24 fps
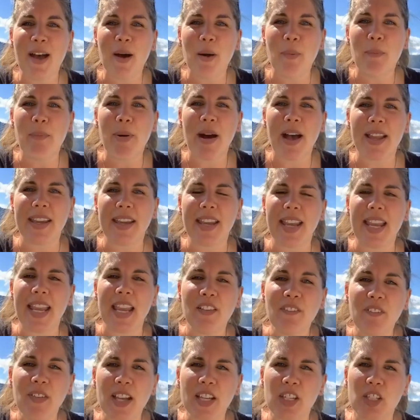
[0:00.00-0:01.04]
But
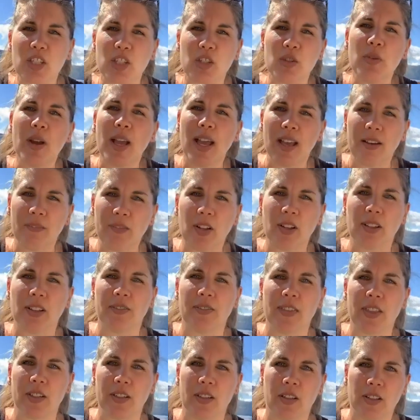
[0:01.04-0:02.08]
if I do have all
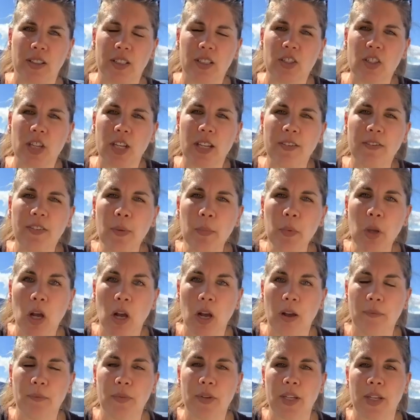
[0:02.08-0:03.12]
of the knowledge, and if I'm
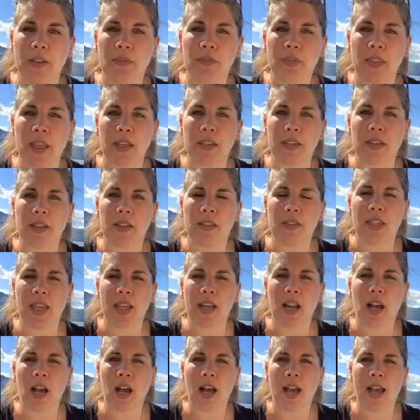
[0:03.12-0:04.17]
confident
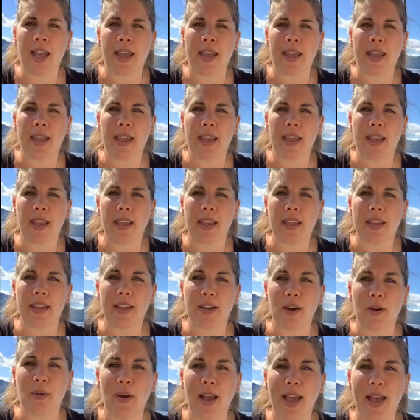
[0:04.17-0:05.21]
that I
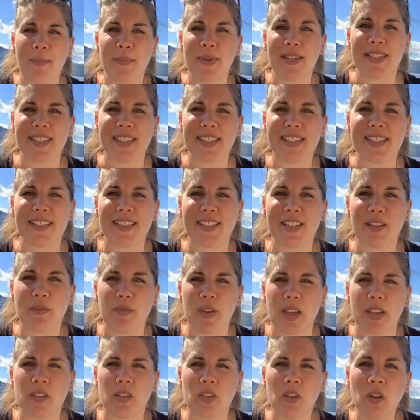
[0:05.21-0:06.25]
am a seasoned
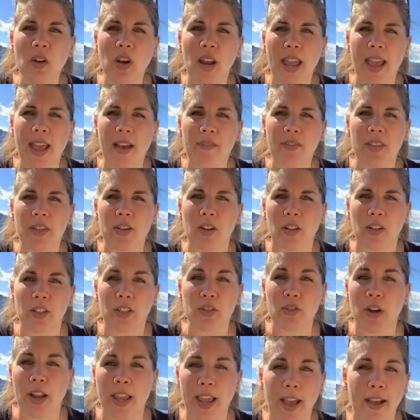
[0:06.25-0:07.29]
investor, or I have the
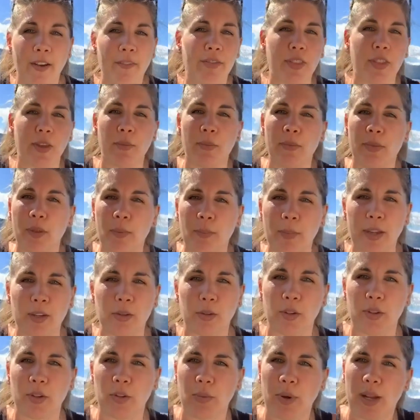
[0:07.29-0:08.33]
knowledge, or I have the
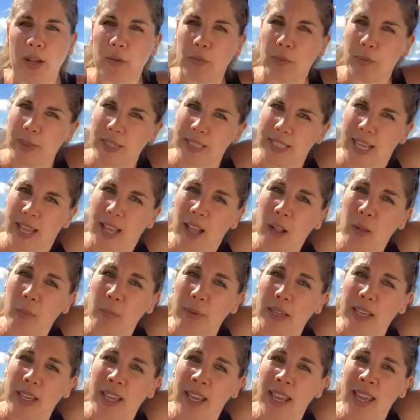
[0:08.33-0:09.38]
mentors around me to help
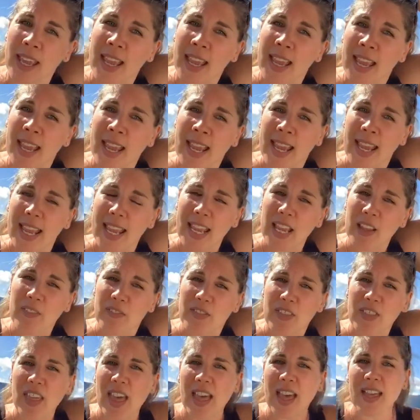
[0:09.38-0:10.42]
me, if
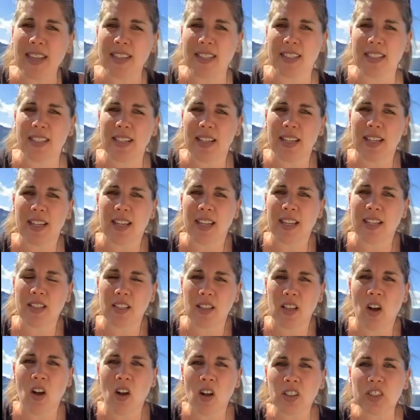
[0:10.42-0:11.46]
that
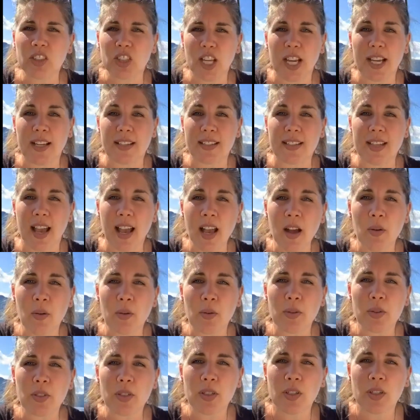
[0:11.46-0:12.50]
all checks
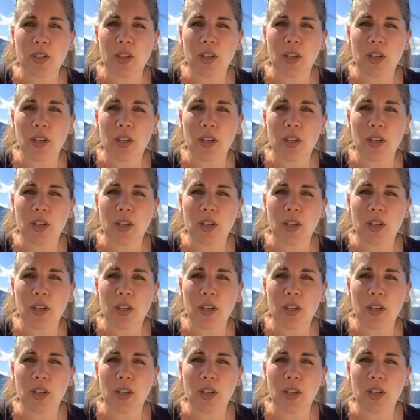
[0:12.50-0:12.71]
out,